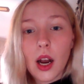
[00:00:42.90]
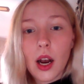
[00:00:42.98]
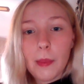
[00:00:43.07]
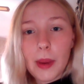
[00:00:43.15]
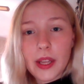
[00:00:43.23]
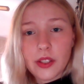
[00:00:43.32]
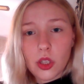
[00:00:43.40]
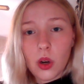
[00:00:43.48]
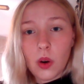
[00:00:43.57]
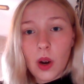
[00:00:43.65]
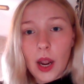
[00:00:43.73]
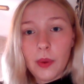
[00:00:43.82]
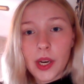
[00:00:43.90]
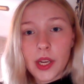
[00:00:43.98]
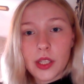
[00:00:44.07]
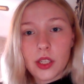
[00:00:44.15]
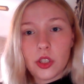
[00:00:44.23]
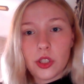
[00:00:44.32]
And so I
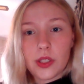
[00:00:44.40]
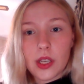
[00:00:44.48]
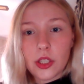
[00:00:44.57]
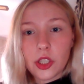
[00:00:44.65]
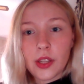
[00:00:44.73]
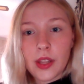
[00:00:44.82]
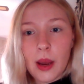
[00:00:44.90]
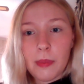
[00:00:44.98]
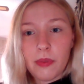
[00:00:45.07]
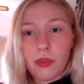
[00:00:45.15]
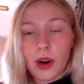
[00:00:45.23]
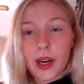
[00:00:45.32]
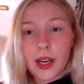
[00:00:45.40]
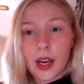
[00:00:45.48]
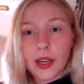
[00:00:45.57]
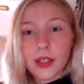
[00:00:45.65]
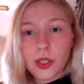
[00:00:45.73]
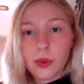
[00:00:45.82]
wanted to just touch on that before I
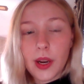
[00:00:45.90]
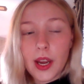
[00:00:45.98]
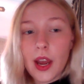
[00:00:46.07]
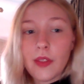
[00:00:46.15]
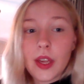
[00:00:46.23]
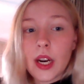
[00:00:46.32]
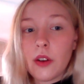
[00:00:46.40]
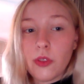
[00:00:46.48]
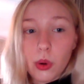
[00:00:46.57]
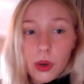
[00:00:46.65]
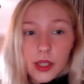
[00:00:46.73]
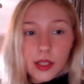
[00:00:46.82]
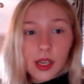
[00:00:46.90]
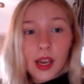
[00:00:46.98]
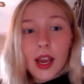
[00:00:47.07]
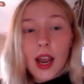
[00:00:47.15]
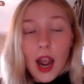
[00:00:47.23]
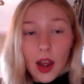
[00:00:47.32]
got into it. And then, of course,
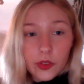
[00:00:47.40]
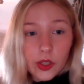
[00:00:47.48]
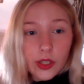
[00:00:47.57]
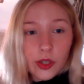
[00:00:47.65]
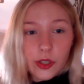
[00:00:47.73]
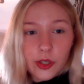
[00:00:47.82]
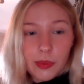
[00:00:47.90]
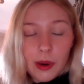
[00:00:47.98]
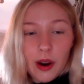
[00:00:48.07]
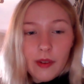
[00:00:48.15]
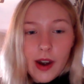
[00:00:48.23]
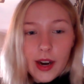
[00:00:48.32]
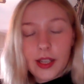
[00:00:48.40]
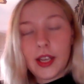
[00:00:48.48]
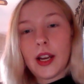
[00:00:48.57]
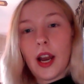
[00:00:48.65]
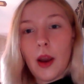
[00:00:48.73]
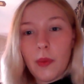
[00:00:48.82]
after I talked to you about
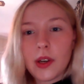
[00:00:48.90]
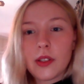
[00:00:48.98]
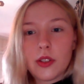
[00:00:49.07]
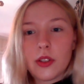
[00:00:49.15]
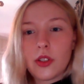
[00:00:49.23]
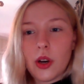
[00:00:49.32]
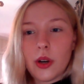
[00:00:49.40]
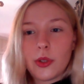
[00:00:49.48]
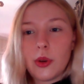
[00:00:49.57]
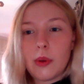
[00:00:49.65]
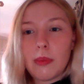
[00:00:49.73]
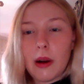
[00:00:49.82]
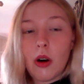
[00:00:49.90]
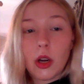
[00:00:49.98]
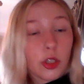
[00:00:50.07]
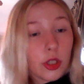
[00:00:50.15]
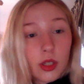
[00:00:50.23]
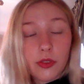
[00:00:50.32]
IRACing, I wanted to talk to you
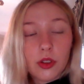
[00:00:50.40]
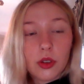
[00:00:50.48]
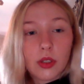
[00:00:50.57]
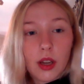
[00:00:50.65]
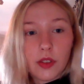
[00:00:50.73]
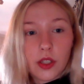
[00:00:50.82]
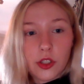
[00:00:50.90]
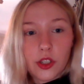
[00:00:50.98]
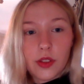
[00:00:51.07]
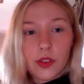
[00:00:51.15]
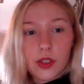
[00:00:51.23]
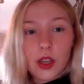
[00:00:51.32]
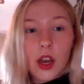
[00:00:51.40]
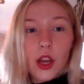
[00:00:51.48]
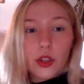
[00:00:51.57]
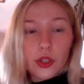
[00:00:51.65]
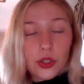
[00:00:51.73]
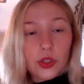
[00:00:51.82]
about just a few definitions,
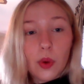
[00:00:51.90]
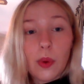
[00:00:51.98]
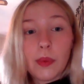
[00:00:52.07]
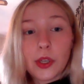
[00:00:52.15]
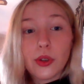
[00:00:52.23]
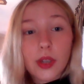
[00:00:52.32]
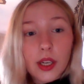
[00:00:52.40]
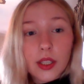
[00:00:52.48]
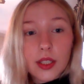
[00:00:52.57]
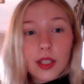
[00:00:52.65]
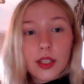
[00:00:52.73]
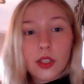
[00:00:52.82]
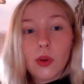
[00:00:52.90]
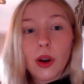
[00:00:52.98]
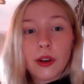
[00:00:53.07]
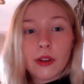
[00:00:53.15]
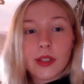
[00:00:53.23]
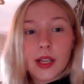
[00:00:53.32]
just so when we do get into this, you
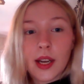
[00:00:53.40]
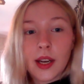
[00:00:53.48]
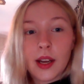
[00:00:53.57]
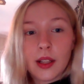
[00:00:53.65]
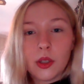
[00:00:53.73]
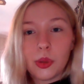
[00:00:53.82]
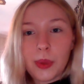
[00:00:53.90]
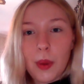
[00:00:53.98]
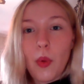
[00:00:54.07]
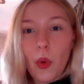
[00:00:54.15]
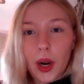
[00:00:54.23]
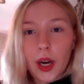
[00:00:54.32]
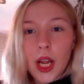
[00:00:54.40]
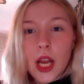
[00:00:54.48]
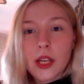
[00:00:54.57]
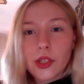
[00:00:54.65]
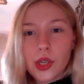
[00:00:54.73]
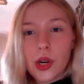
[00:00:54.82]
understand it a little bit more.
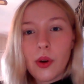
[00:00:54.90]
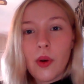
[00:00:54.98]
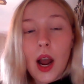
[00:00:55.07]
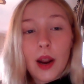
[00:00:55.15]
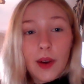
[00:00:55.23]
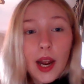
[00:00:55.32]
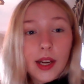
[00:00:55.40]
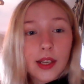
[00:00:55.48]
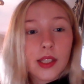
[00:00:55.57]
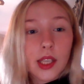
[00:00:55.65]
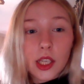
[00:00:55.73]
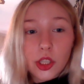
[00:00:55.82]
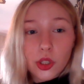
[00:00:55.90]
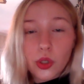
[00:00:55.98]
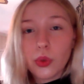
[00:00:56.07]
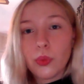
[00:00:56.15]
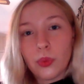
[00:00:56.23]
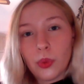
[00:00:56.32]
So IRAC is
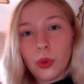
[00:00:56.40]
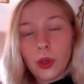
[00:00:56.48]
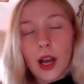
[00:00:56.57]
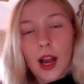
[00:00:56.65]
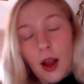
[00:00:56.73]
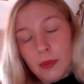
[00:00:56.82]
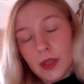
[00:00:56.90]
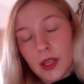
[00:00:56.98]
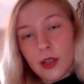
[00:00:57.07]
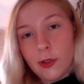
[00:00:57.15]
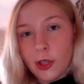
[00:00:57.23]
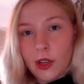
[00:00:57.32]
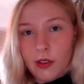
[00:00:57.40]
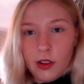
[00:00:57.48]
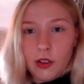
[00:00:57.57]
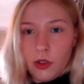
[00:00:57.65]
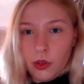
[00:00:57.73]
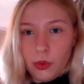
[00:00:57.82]
issue, rule, application, and
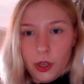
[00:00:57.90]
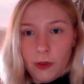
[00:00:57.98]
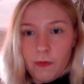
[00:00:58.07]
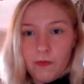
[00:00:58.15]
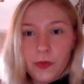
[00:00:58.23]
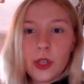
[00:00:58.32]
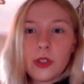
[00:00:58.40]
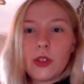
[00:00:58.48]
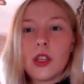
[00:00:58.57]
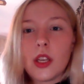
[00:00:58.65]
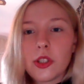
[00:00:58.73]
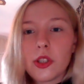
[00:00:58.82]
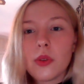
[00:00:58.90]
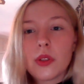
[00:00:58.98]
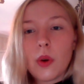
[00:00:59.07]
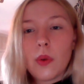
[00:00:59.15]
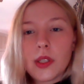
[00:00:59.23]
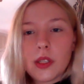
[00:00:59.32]
conclusion. So the issue
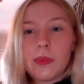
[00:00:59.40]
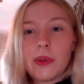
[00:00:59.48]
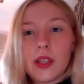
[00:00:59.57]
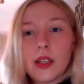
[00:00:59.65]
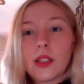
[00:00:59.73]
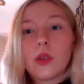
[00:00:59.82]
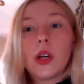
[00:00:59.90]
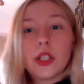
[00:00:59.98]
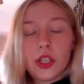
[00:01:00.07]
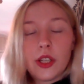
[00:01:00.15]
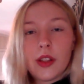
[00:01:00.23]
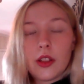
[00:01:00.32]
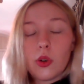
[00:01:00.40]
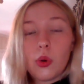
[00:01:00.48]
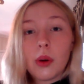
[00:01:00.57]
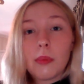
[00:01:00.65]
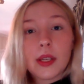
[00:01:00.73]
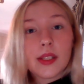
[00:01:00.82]
is always the precise question that the
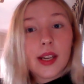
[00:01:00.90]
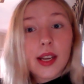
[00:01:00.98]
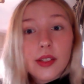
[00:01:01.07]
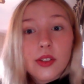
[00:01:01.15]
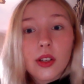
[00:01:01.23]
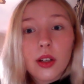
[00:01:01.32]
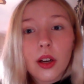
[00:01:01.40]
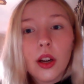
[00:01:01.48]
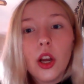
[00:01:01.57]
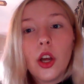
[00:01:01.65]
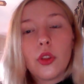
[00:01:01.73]
court must answer.